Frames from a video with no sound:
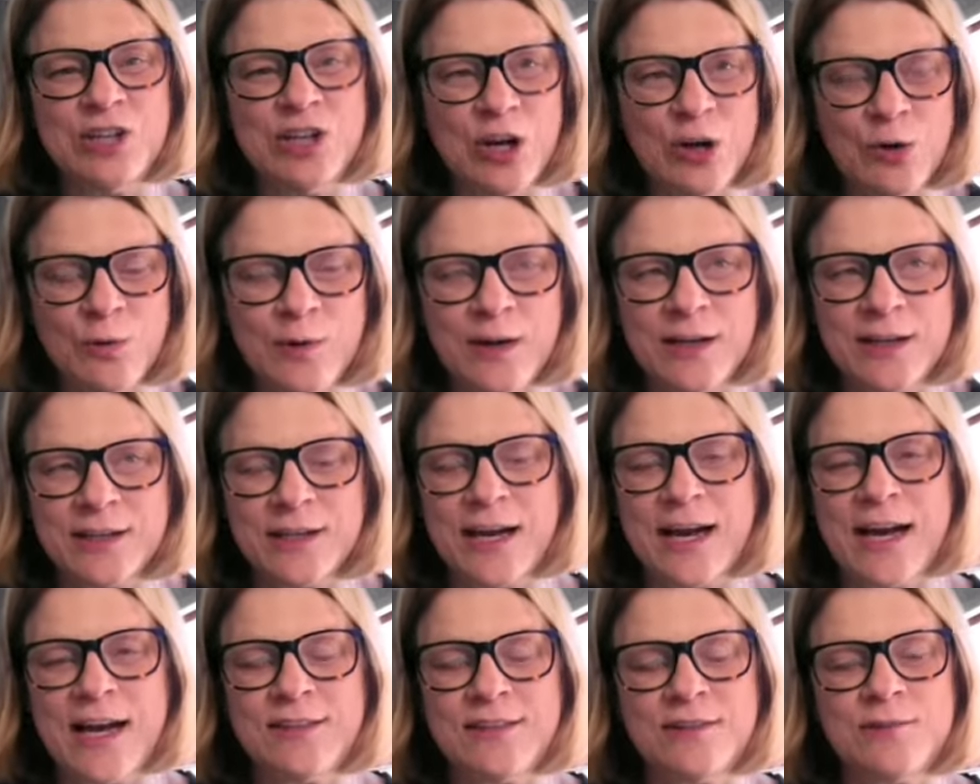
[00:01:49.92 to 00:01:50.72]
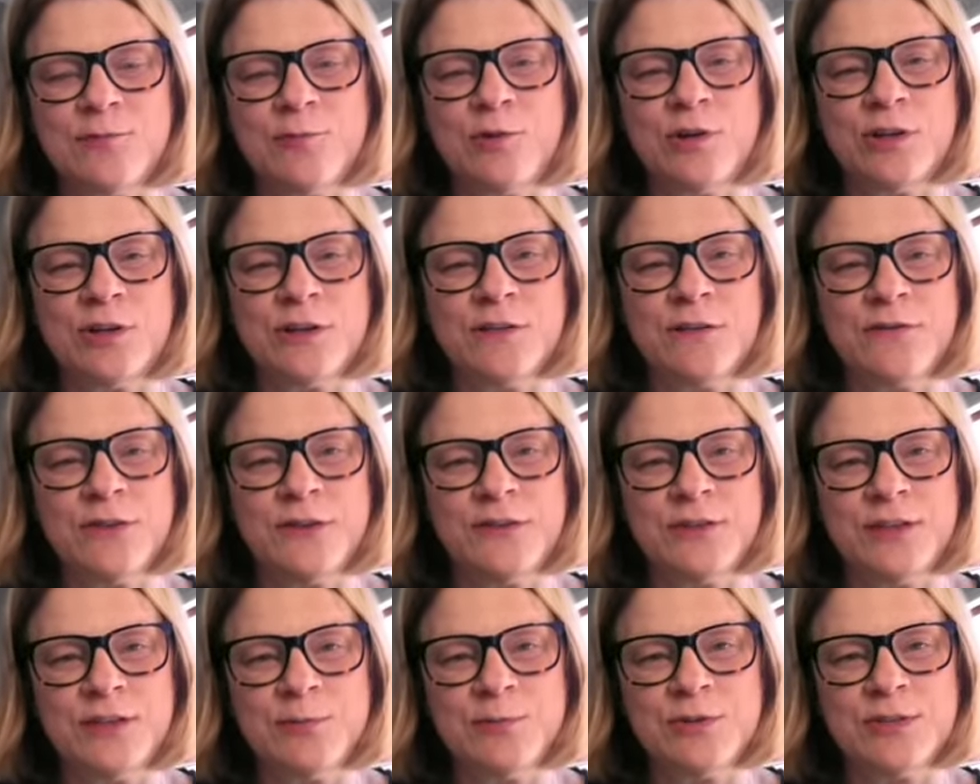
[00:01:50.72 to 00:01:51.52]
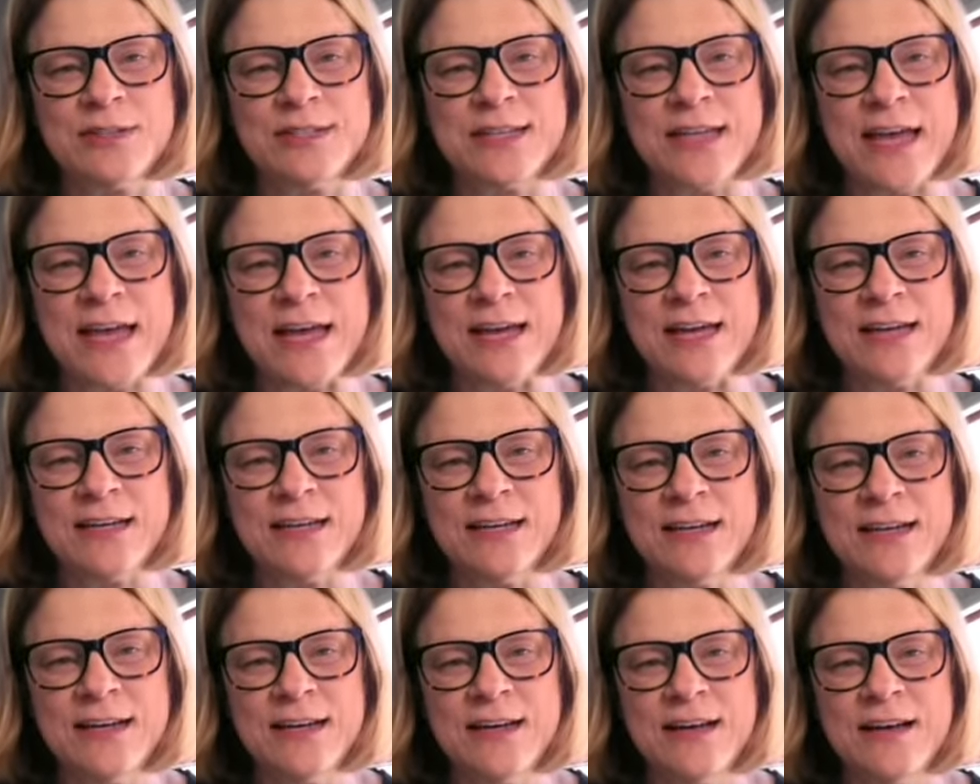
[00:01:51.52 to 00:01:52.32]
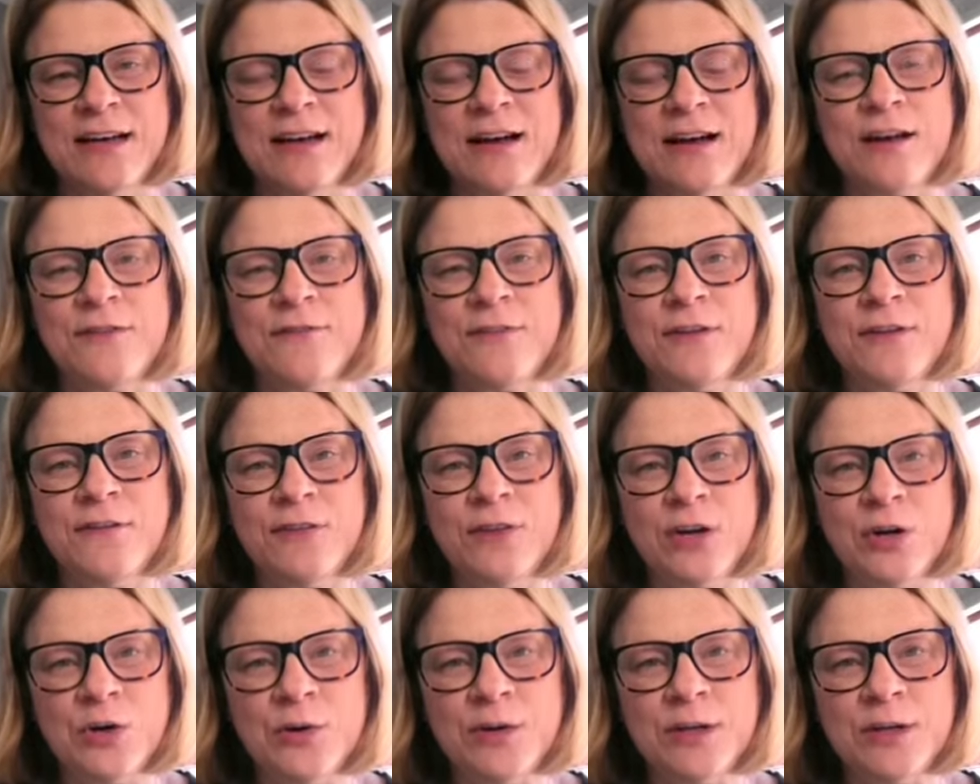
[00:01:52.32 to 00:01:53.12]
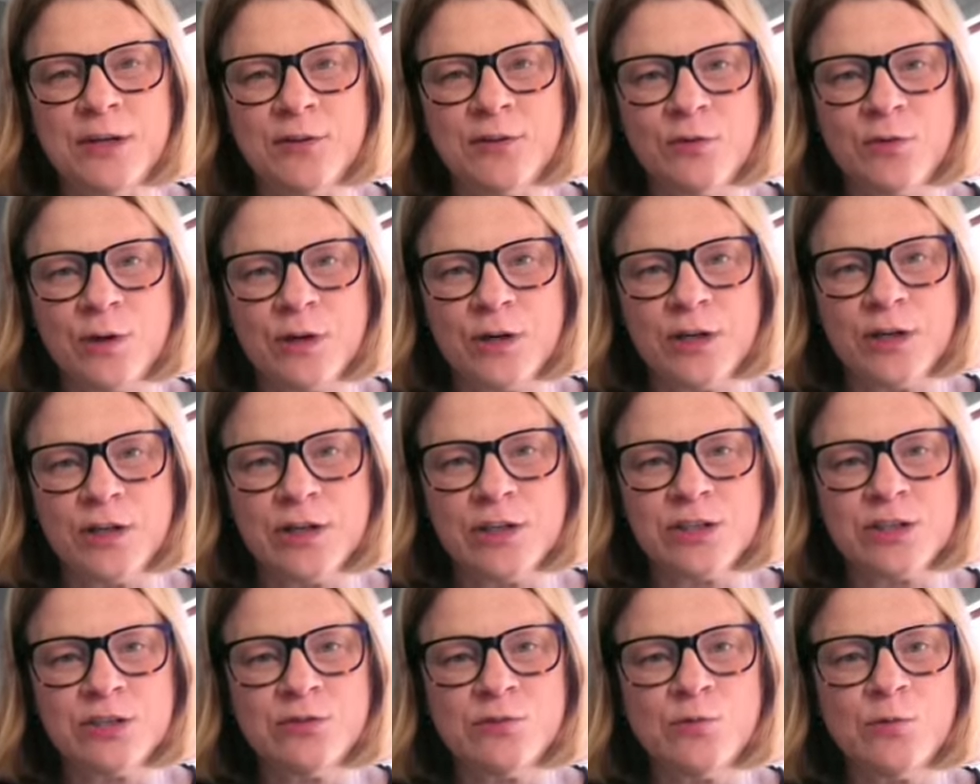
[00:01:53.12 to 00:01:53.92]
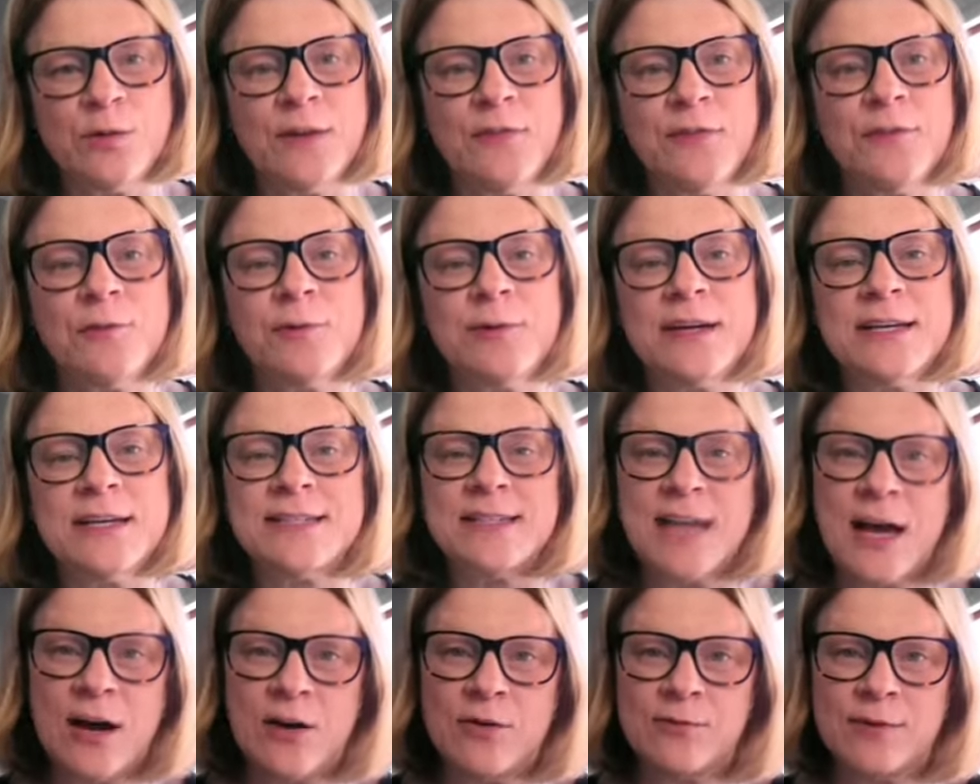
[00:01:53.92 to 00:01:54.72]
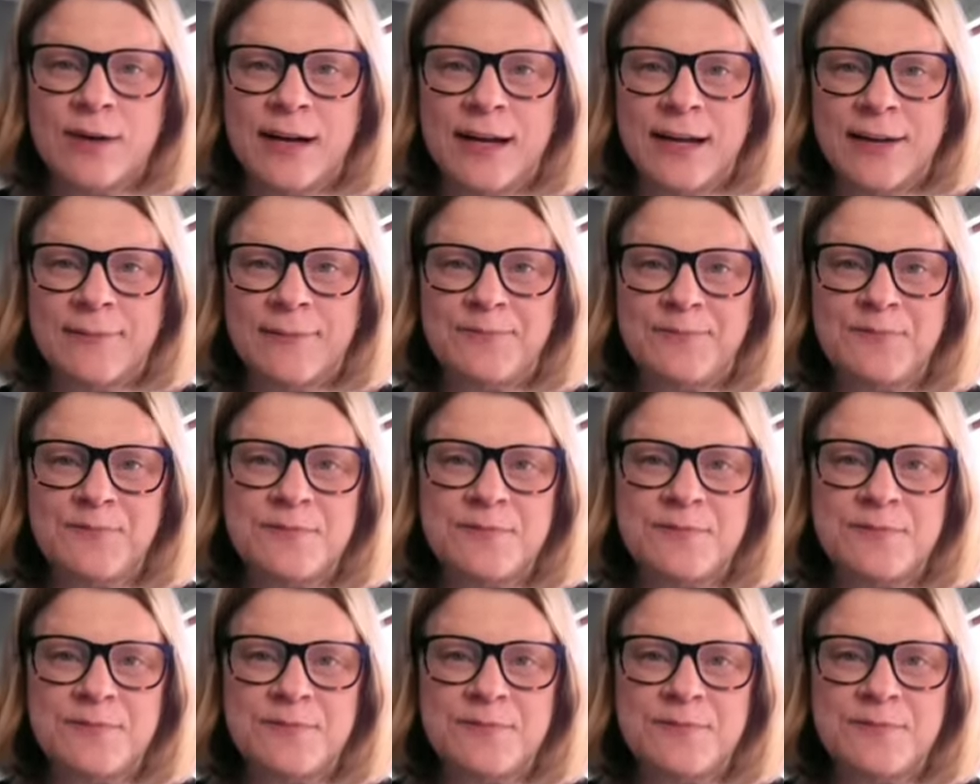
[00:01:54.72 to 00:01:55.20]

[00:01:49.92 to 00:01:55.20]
no one got the more than 50% of the vote in order to win the race outright.